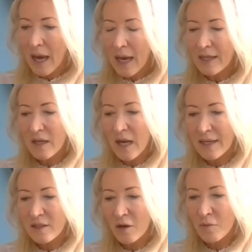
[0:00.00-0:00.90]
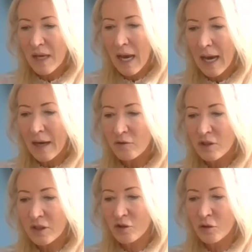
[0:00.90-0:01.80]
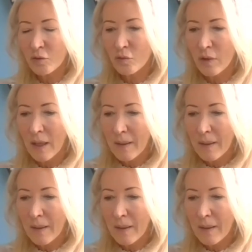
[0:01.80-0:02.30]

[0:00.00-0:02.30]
And tell me, how did you